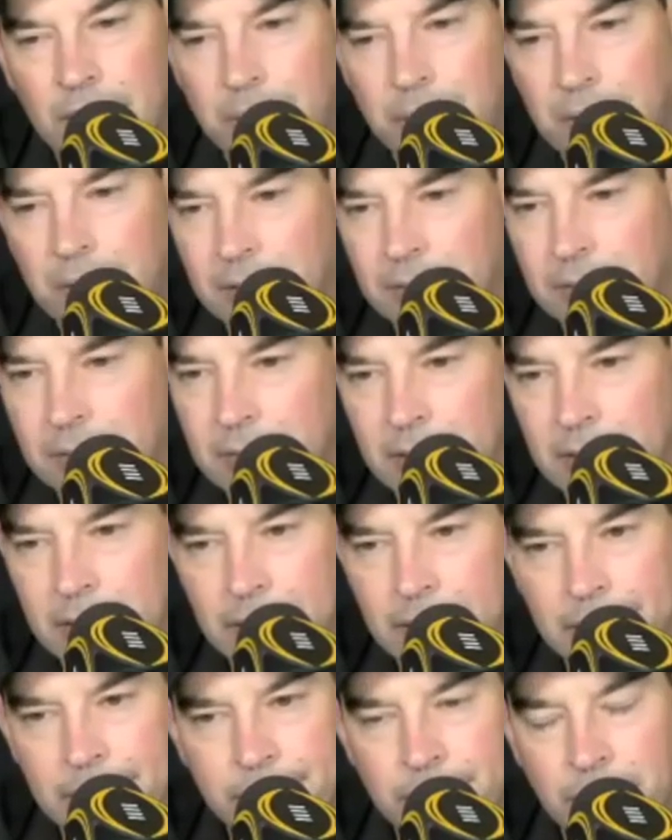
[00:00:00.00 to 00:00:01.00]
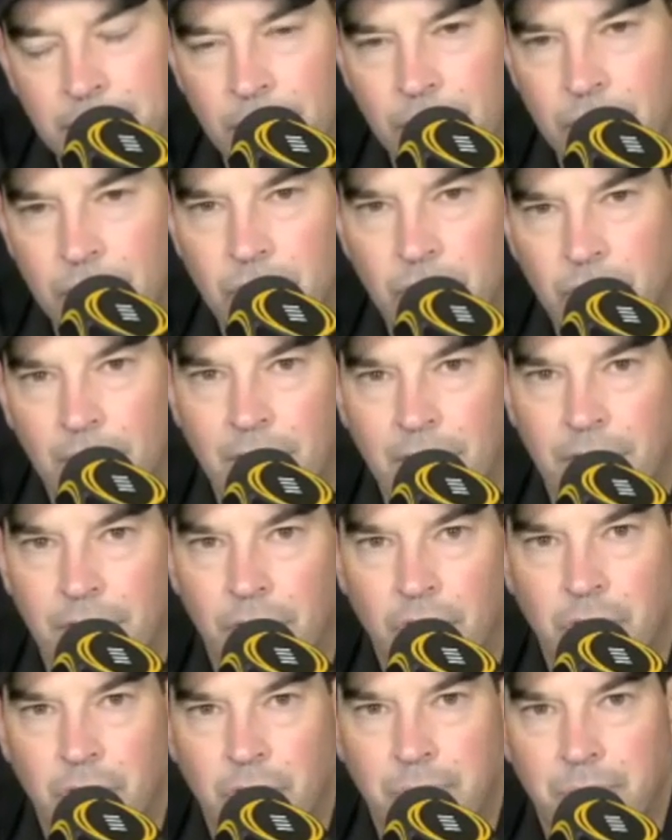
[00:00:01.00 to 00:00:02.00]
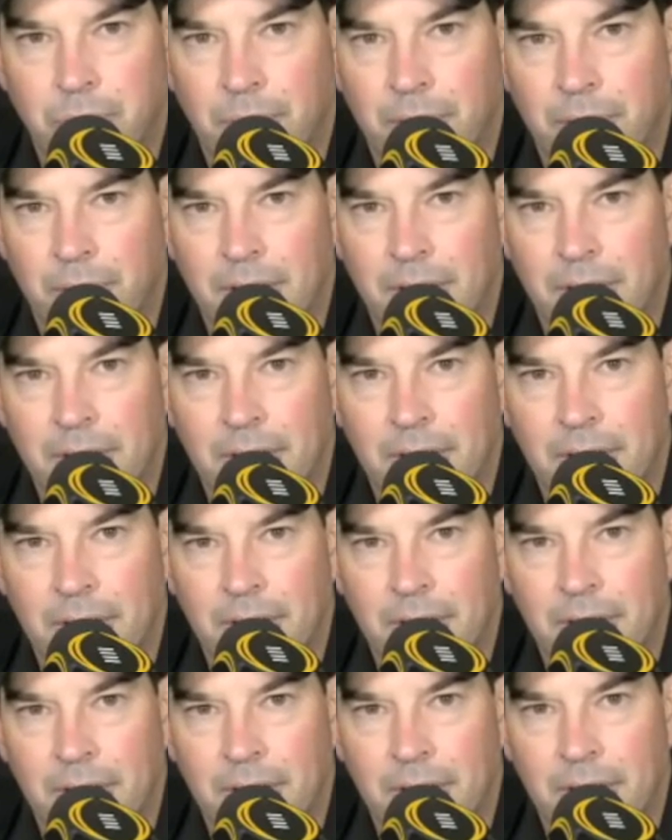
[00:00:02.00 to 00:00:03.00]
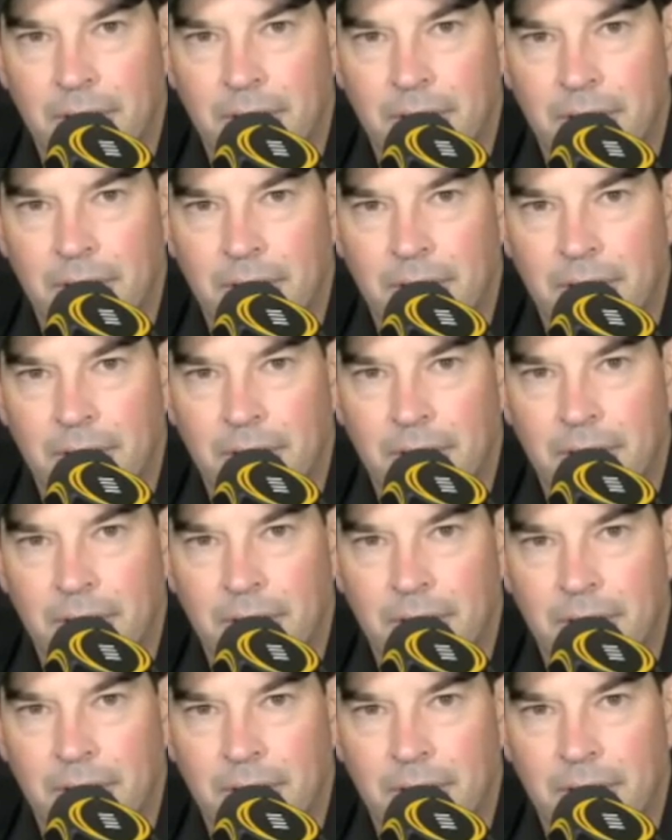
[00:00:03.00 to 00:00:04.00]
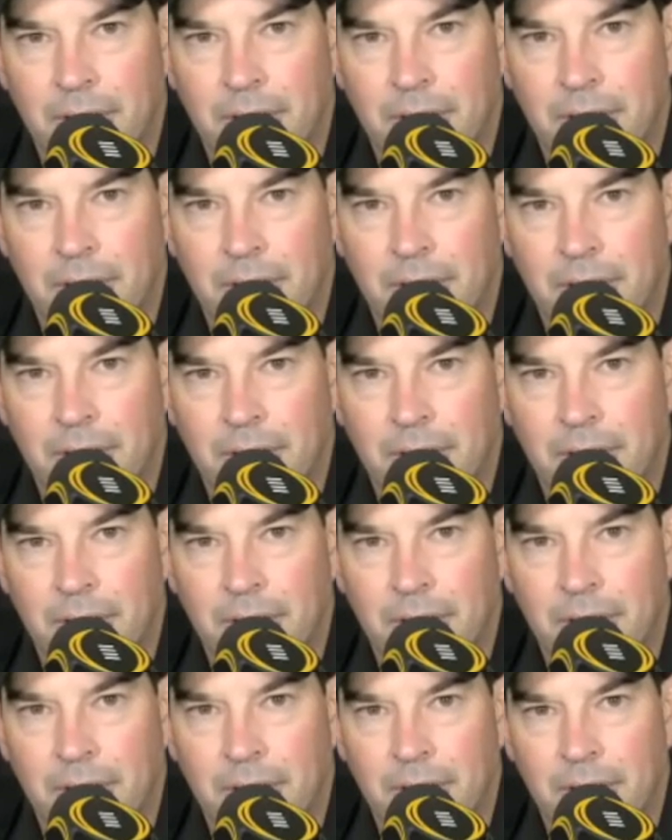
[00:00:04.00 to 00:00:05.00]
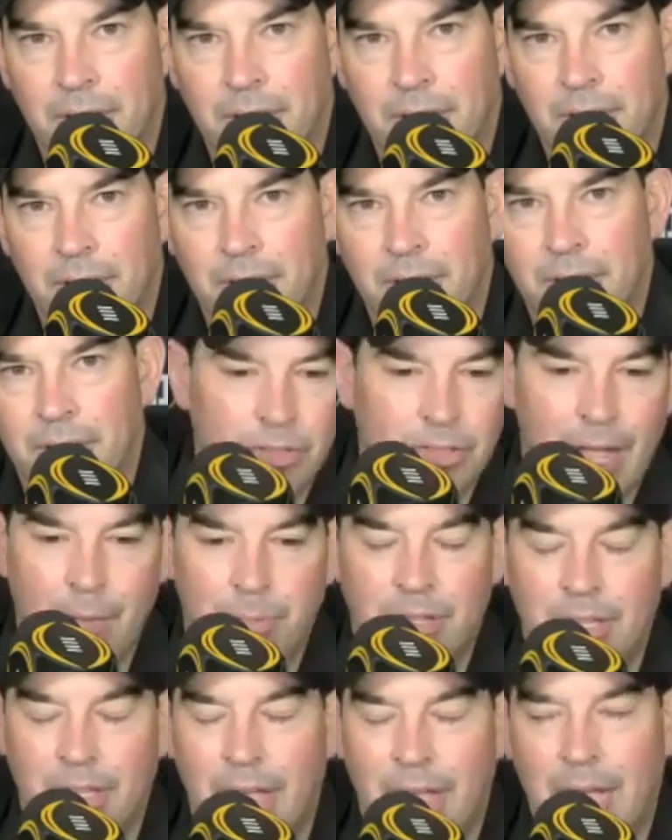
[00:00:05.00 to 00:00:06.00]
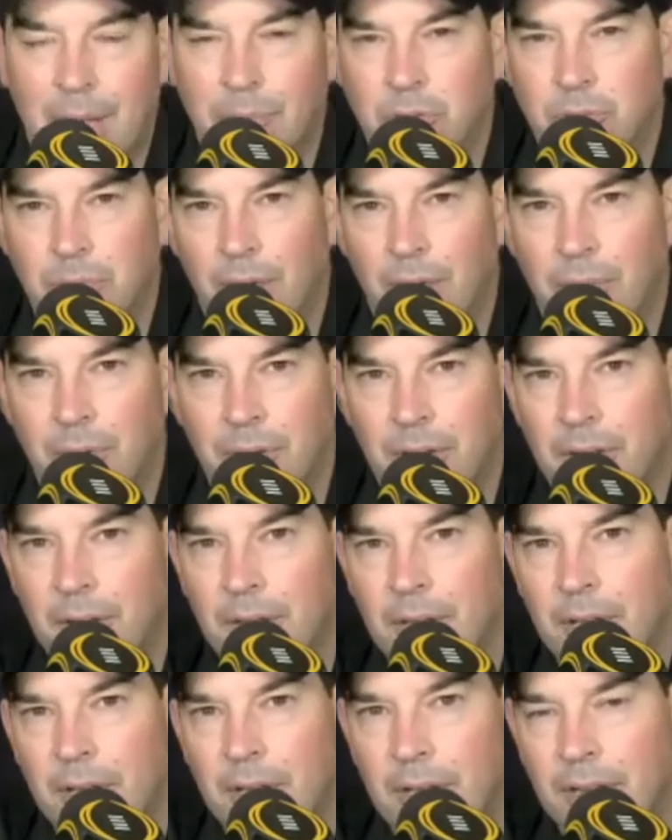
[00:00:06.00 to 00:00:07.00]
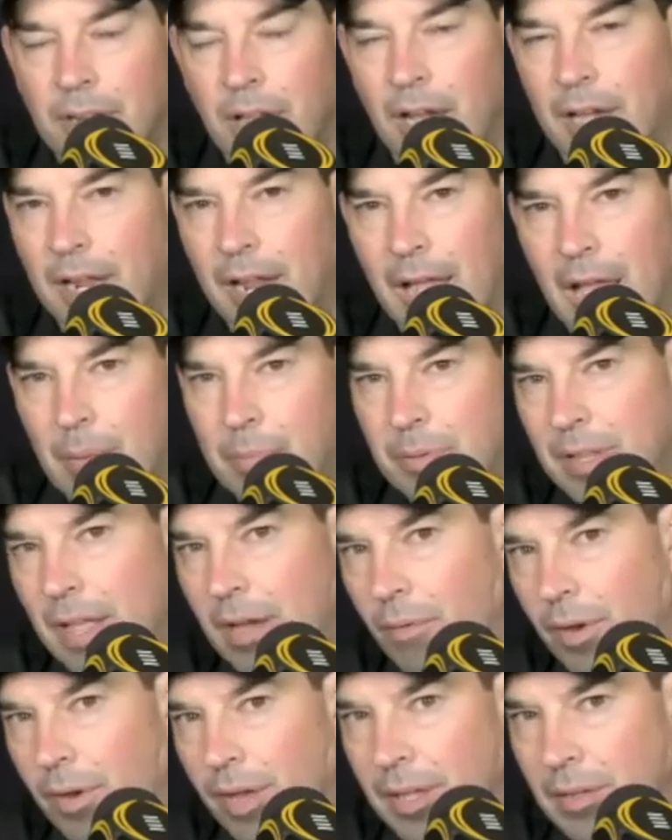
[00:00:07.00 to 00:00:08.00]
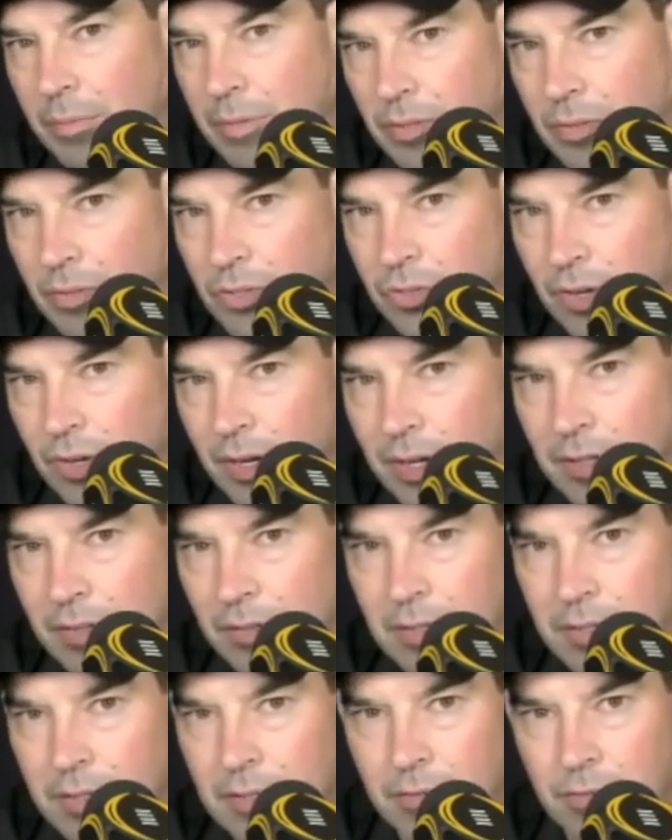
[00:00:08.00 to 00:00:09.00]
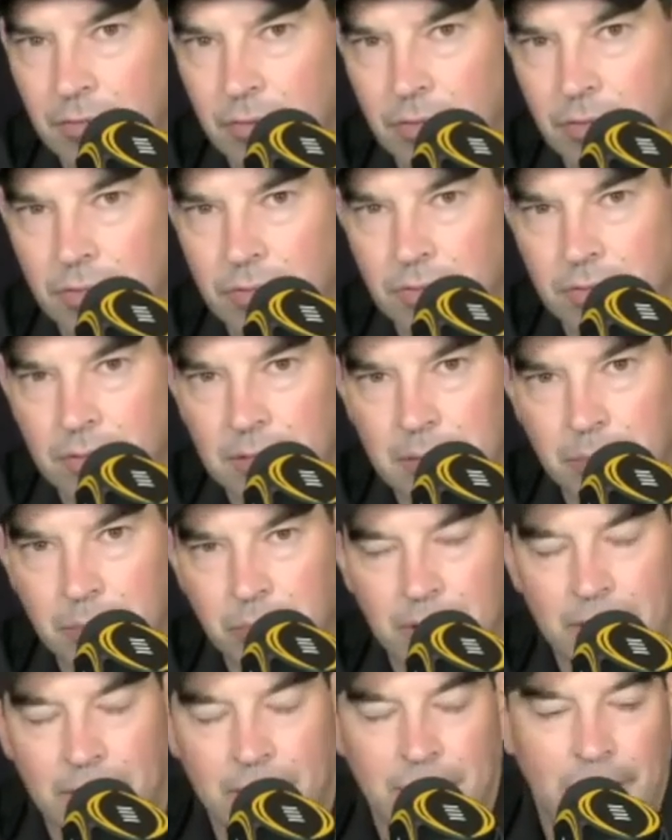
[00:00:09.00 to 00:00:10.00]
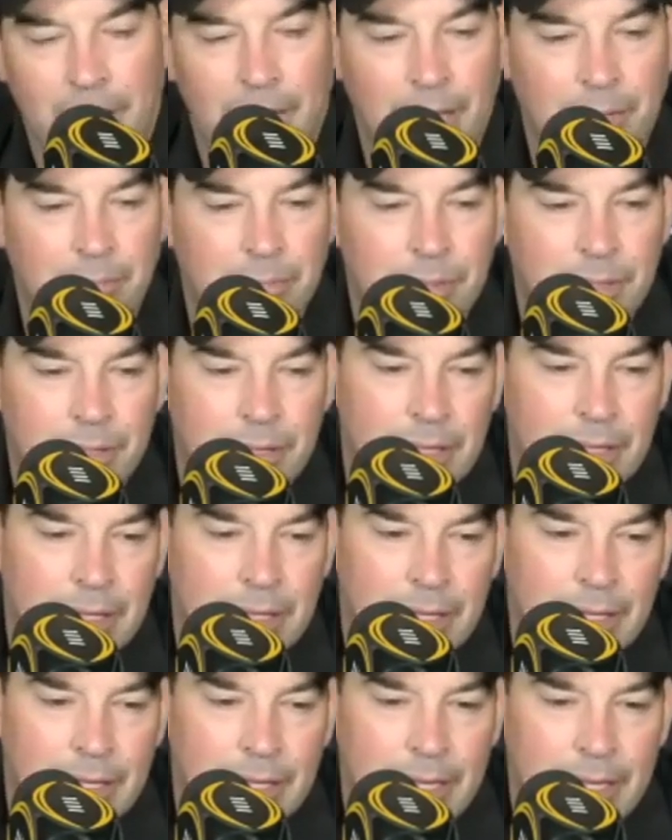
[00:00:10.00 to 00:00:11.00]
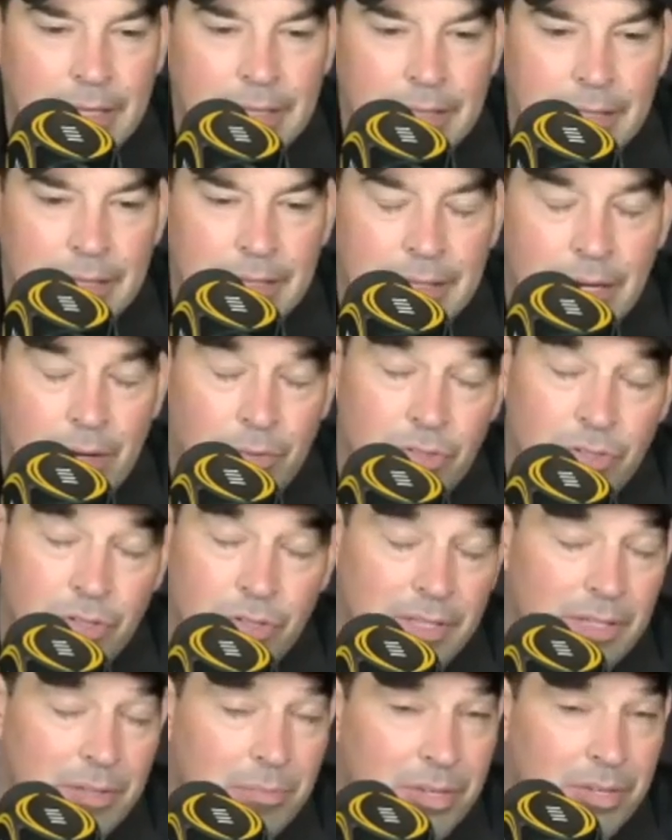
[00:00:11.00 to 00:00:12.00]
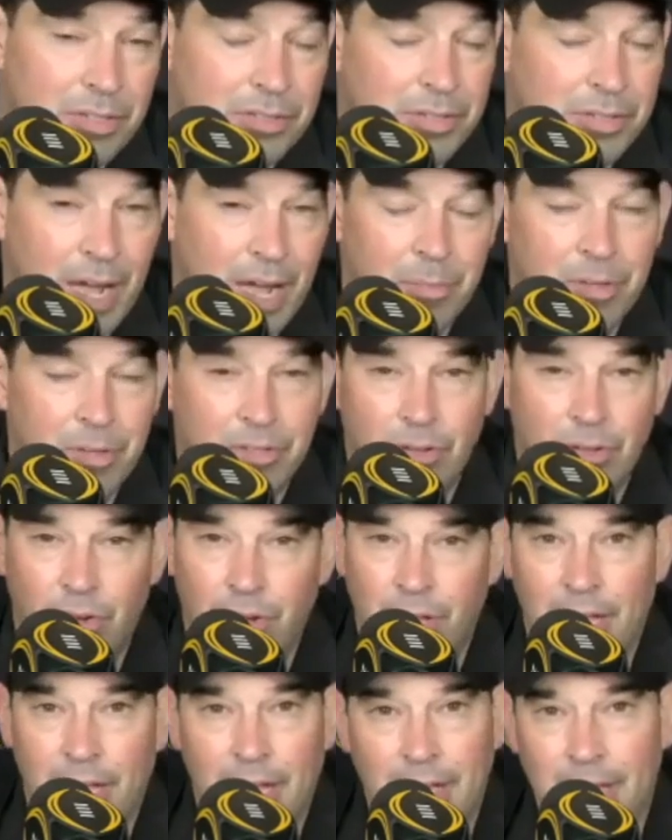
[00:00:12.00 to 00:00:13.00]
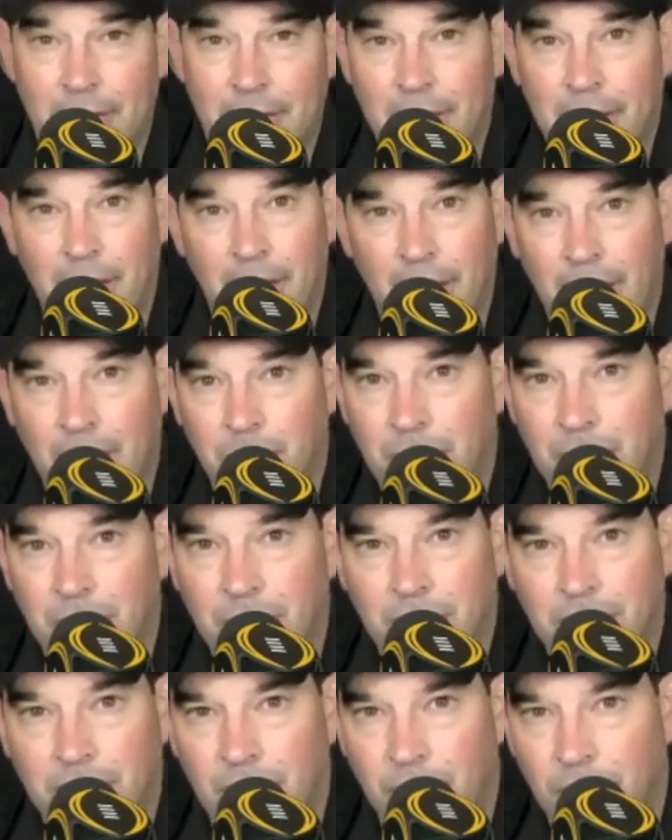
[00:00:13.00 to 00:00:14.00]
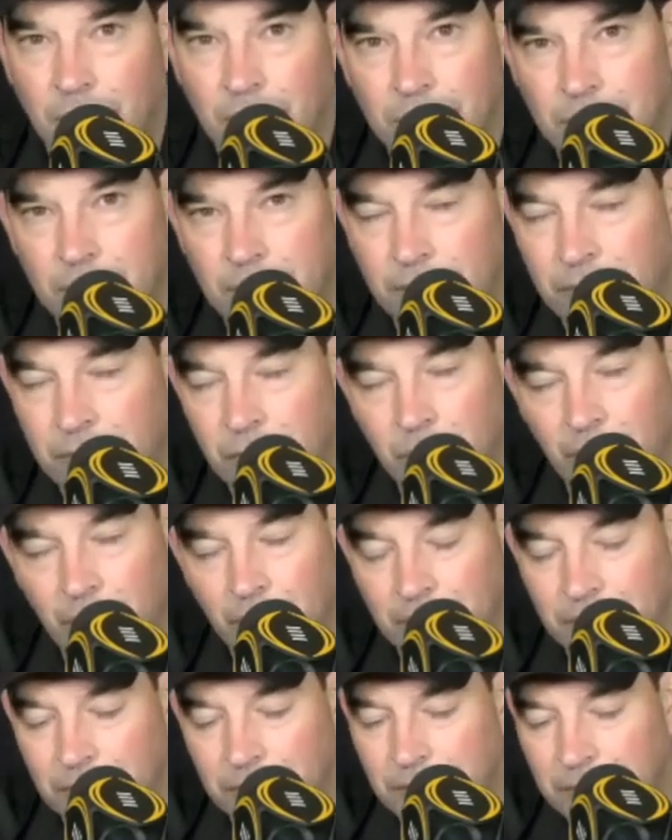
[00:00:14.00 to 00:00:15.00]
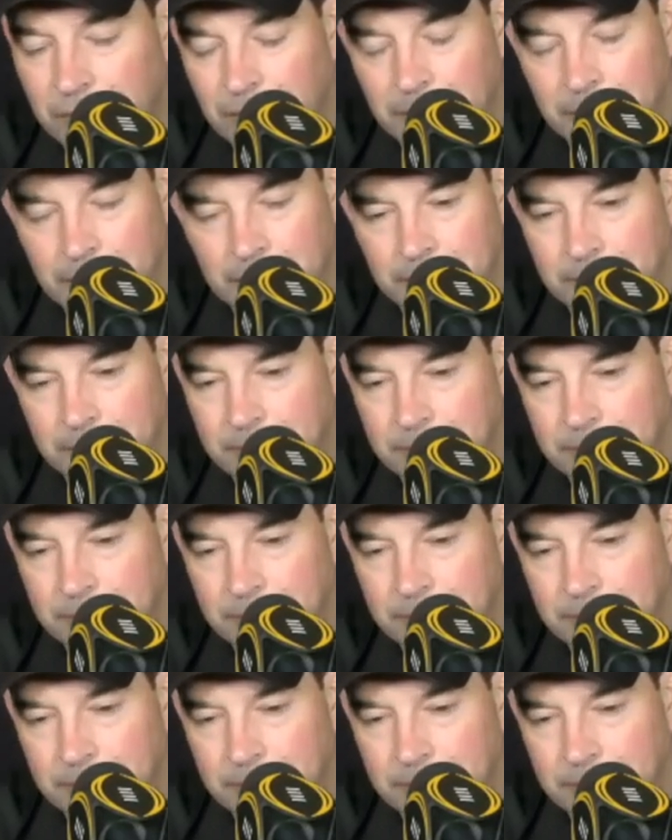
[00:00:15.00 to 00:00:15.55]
mean, uh, to lose Trey on the first play of the game, just one of those things. You know, whatever you think the, what's going to happen in the game, it's probably not going to happen that way. And we lose Trey in the, in the first uh, play of the game, and uh, you know we certainly missed Tommy Togiai in the game, and you know a few others. Um,